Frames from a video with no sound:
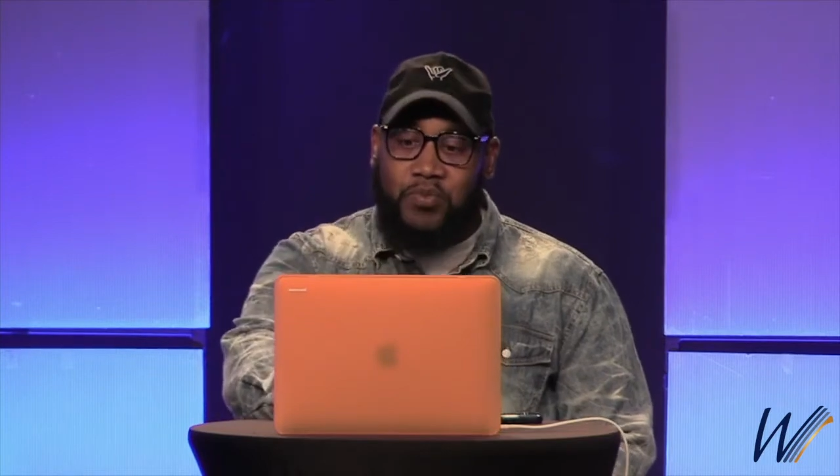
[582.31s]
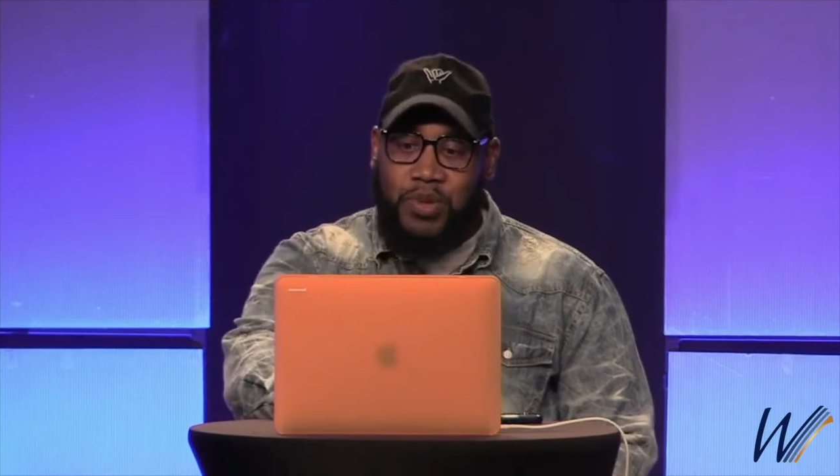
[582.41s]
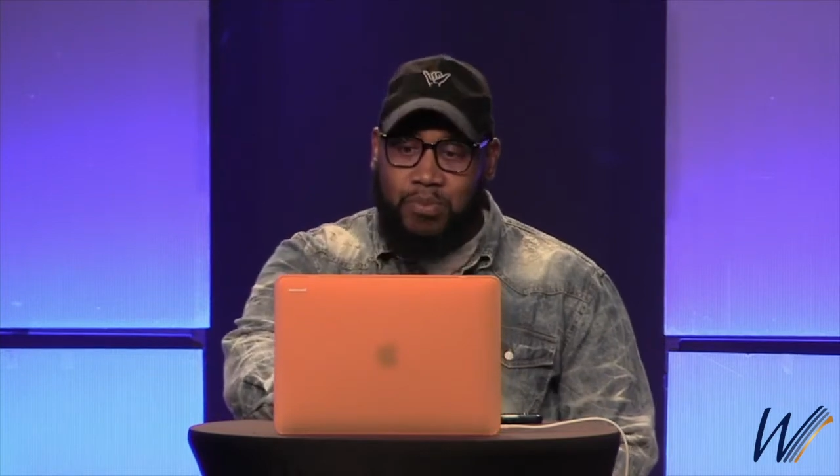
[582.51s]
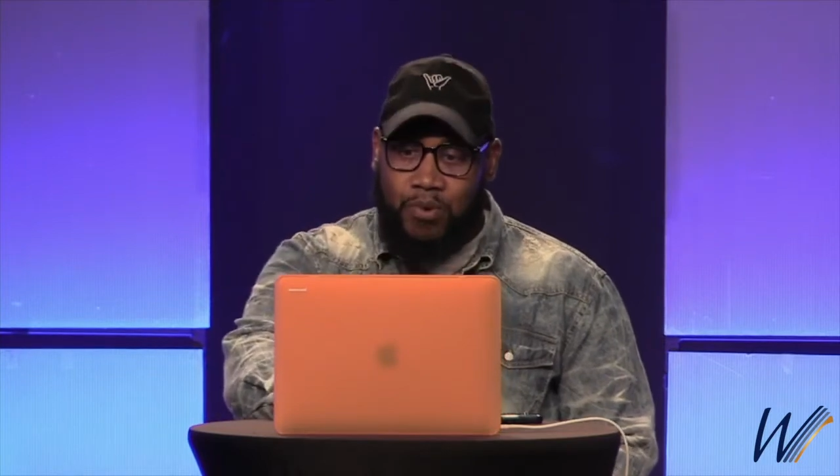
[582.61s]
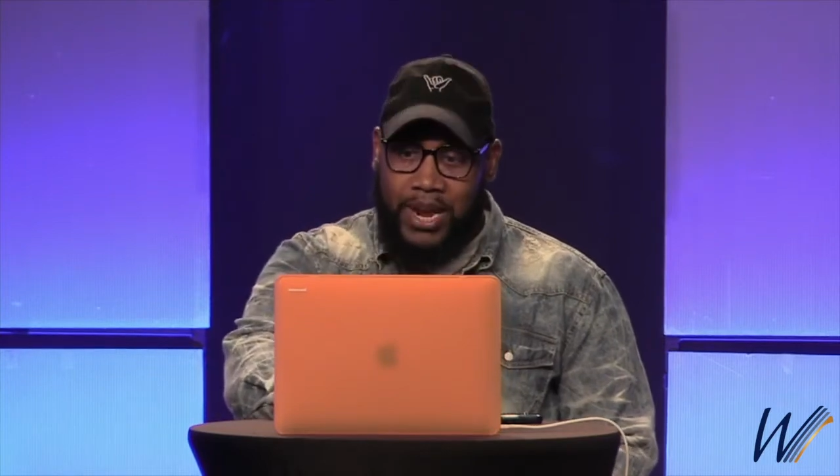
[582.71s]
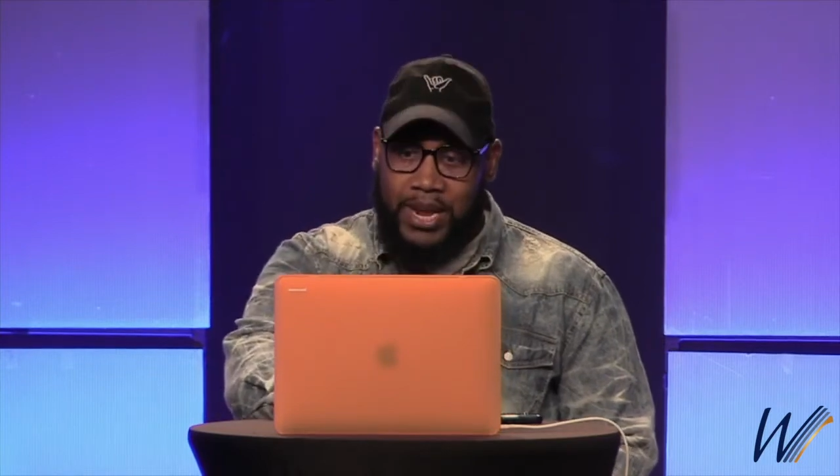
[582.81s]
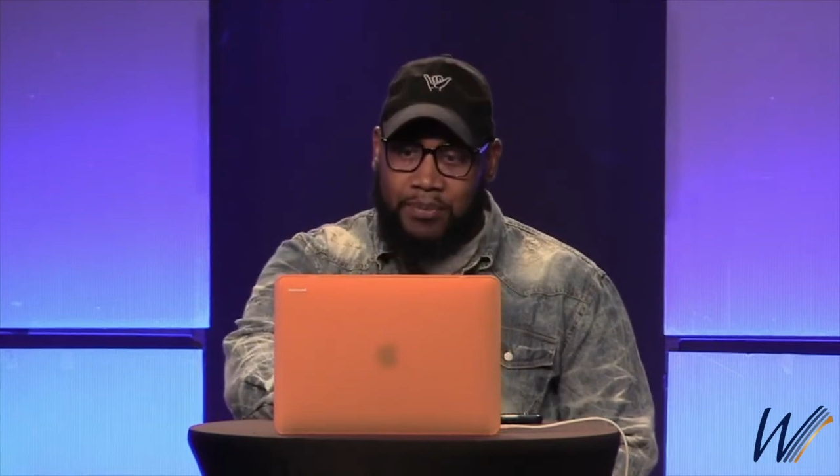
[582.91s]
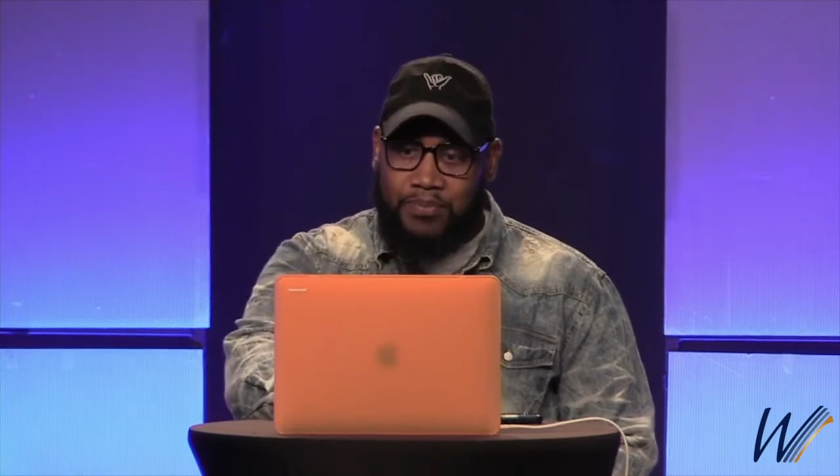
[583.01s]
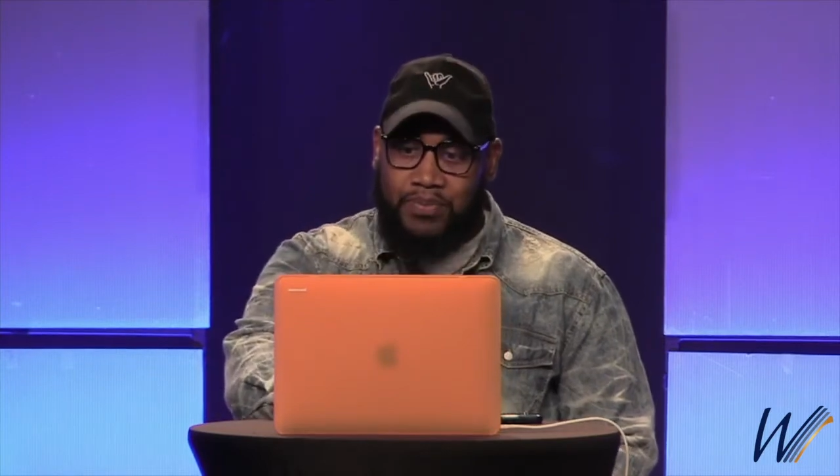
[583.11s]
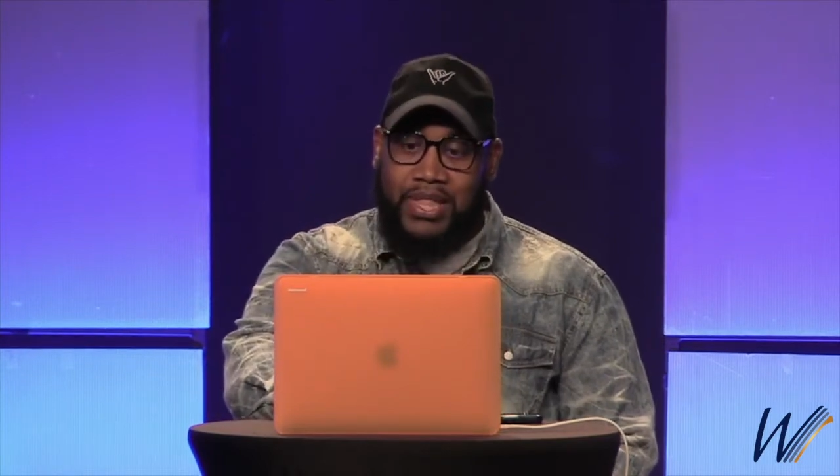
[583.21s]
we pray.
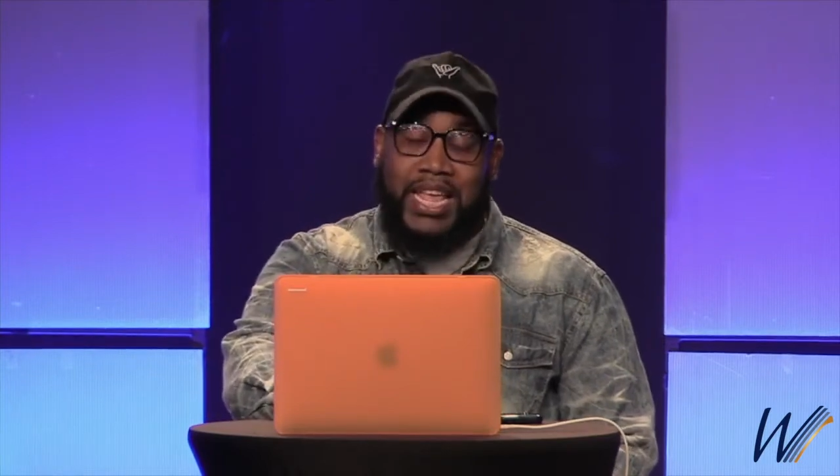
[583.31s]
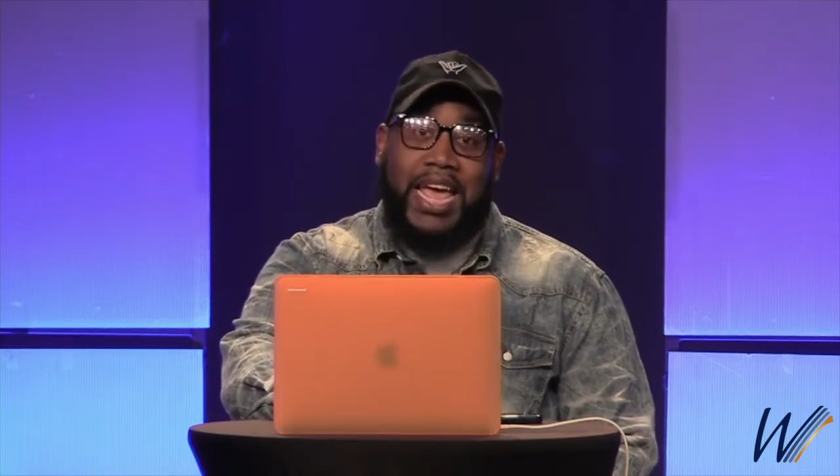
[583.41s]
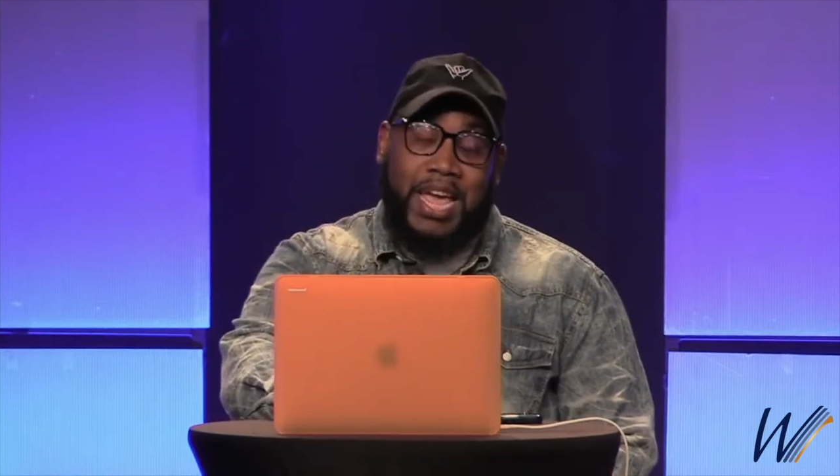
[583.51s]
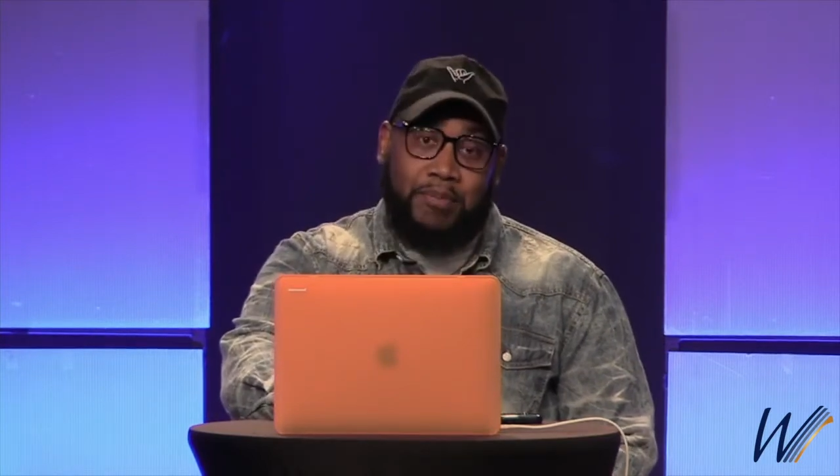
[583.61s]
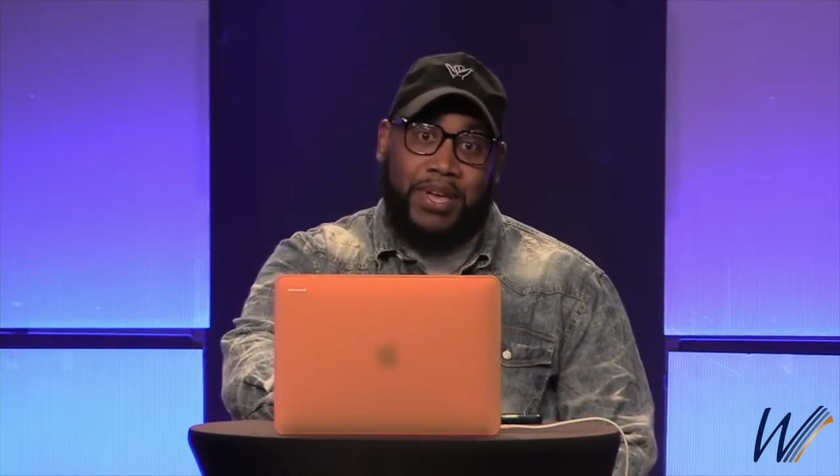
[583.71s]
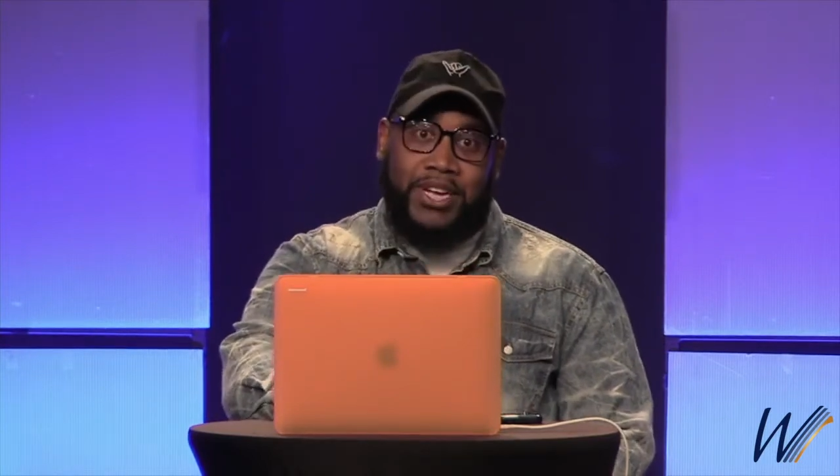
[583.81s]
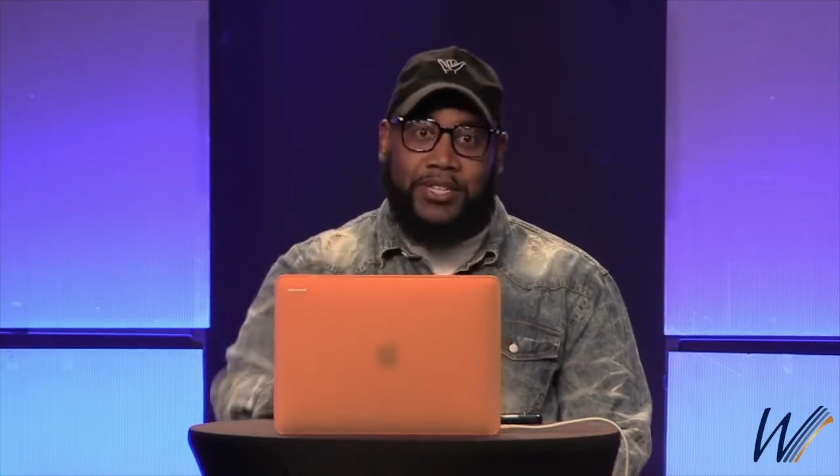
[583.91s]
Amen.